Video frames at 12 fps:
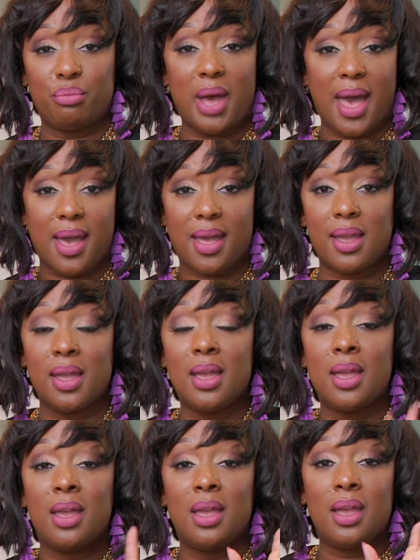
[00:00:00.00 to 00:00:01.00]
buy
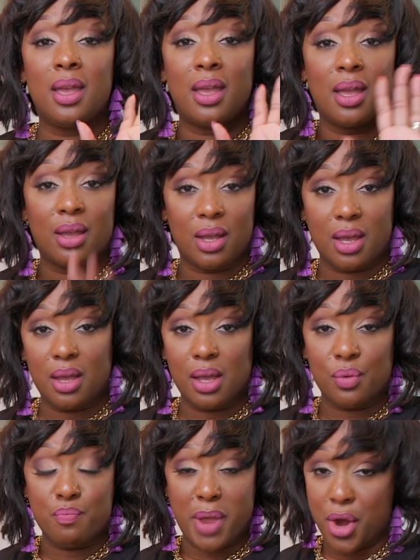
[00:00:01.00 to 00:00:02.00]

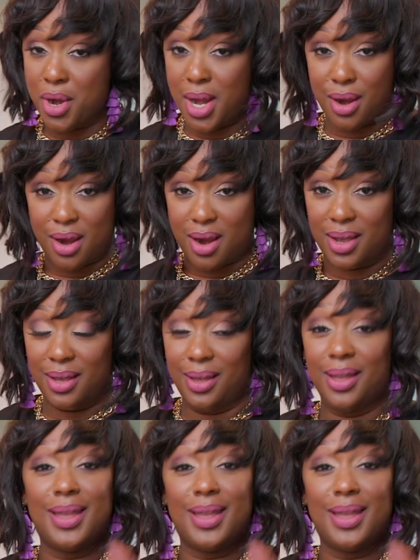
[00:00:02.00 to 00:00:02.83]
marinara